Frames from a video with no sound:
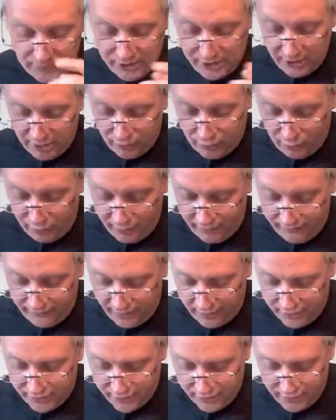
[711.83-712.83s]
saying
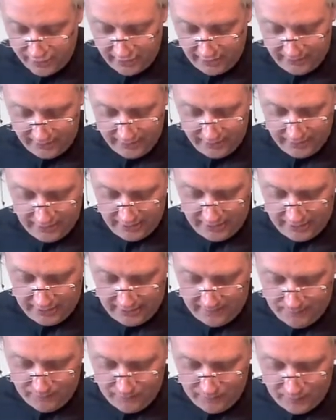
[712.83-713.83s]
Cordova, shouldn't I?
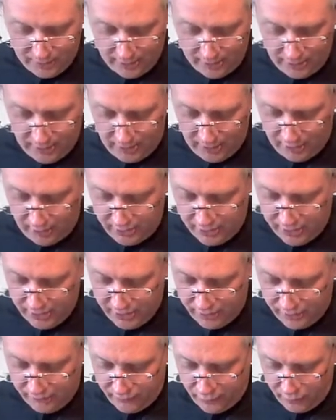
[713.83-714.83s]

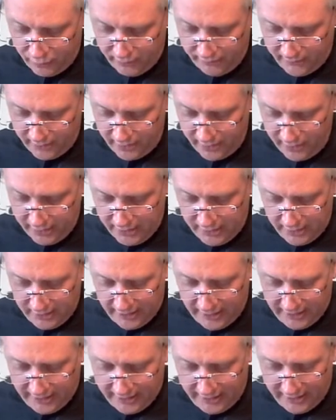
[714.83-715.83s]
Hosius of Cordova,
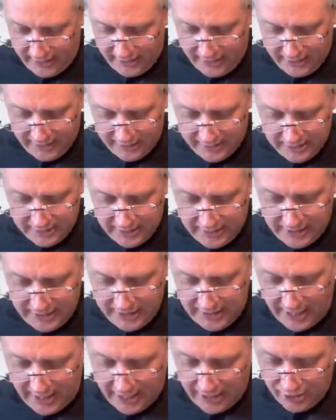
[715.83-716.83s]
and
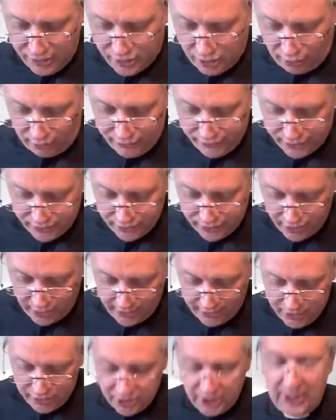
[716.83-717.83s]
he has
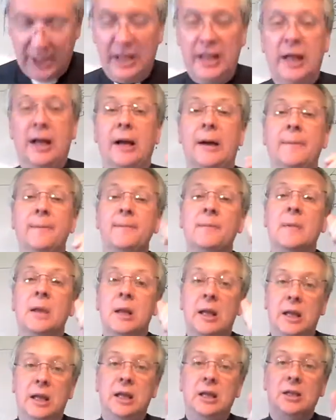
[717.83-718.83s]
Constantine's ear.
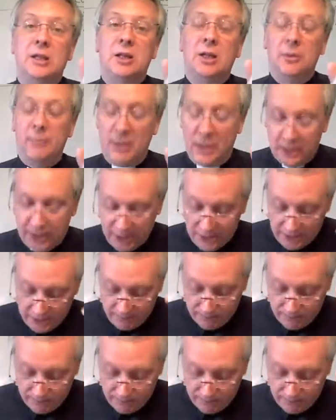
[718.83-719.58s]
He's going to be a key